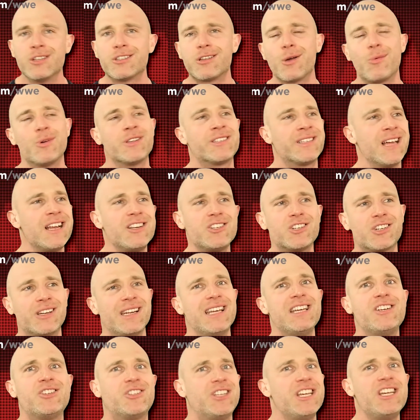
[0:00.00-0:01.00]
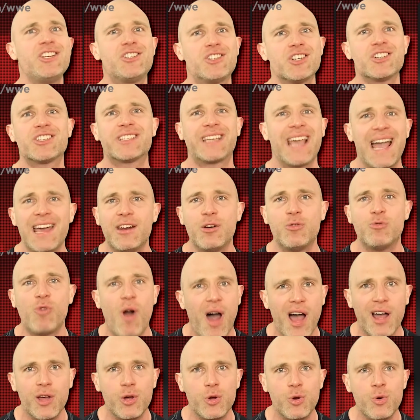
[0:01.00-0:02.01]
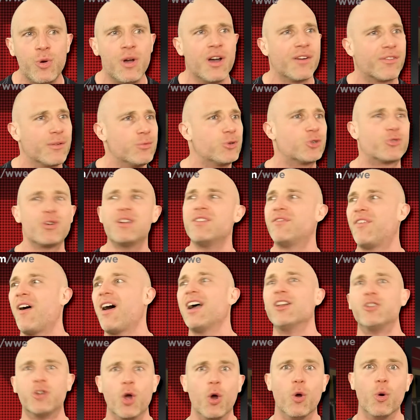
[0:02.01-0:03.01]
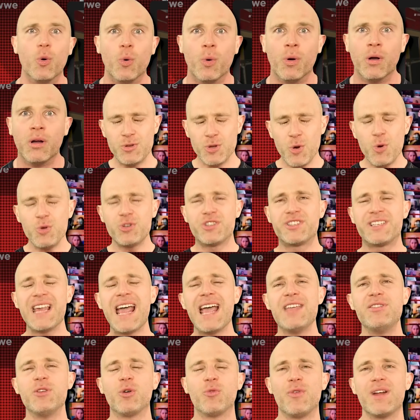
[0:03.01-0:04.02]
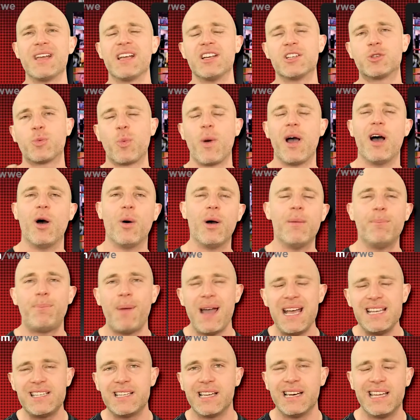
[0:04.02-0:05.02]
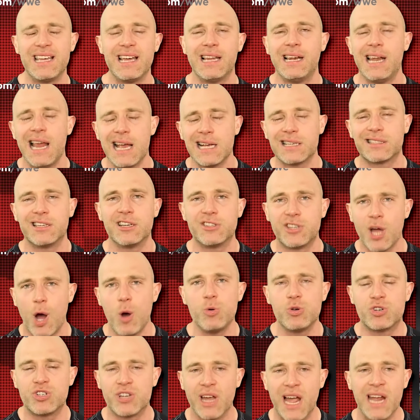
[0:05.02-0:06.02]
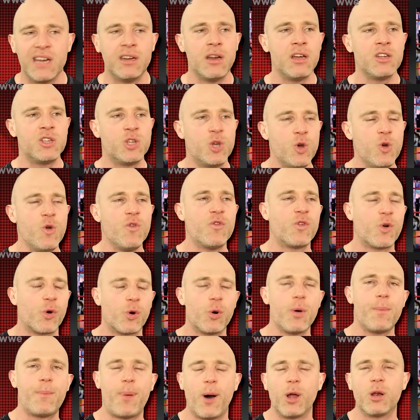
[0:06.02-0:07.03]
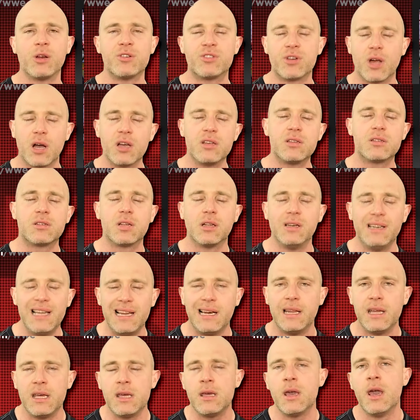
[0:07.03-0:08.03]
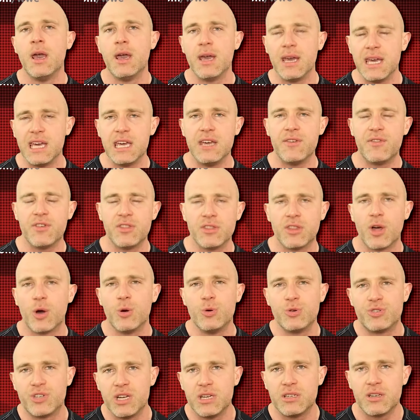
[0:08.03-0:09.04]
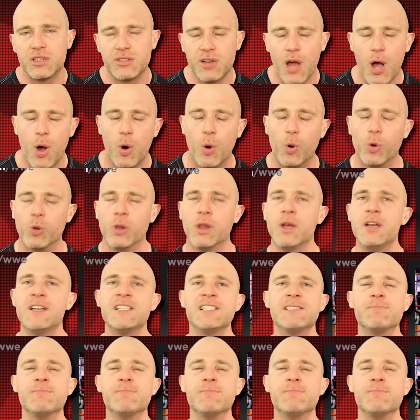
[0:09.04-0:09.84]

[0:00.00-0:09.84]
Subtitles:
So essentially, she's just Ken and Ryu from Street Fighter 2. It was all set in the ring as well. And basically, Alexa told Shayna, you've got to apologize to Lily, even though she's a doll.